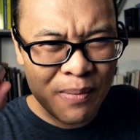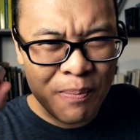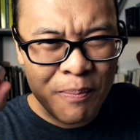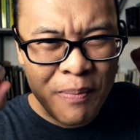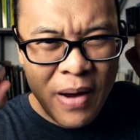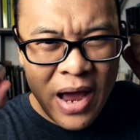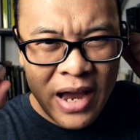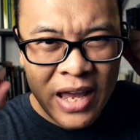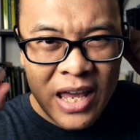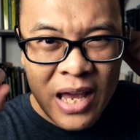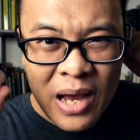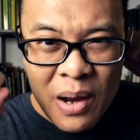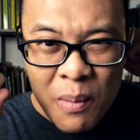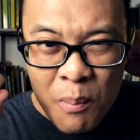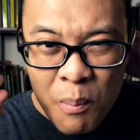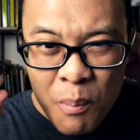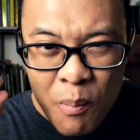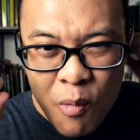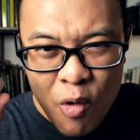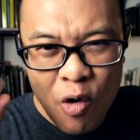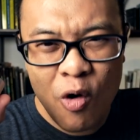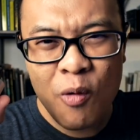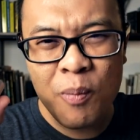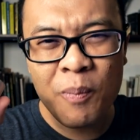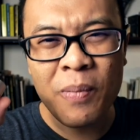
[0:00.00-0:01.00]
packing
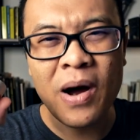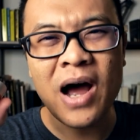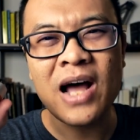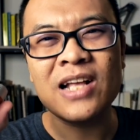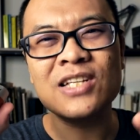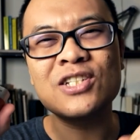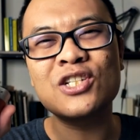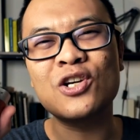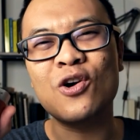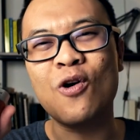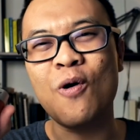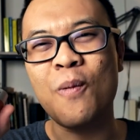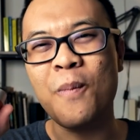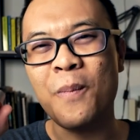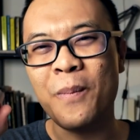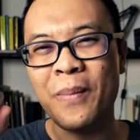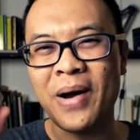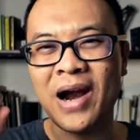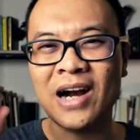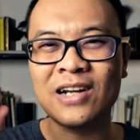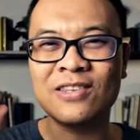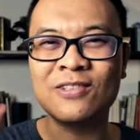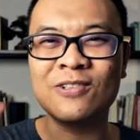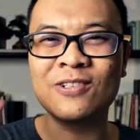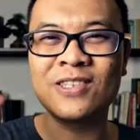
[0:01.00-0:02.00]
more punch
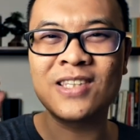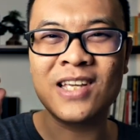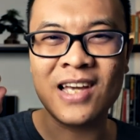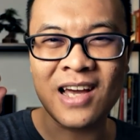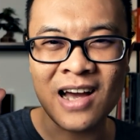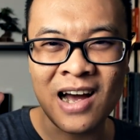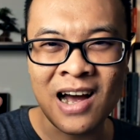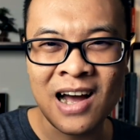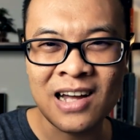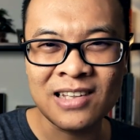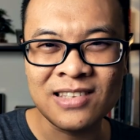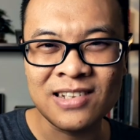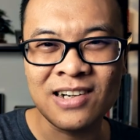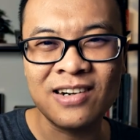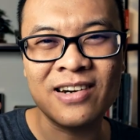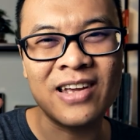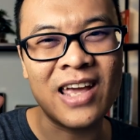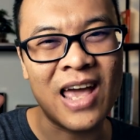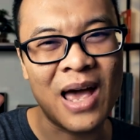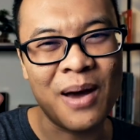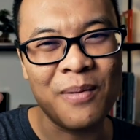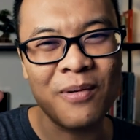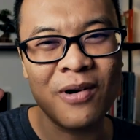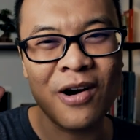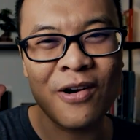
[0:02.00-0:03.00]
compared to the other
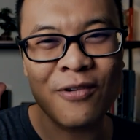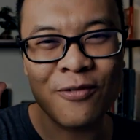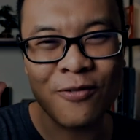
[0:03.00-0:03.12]
camera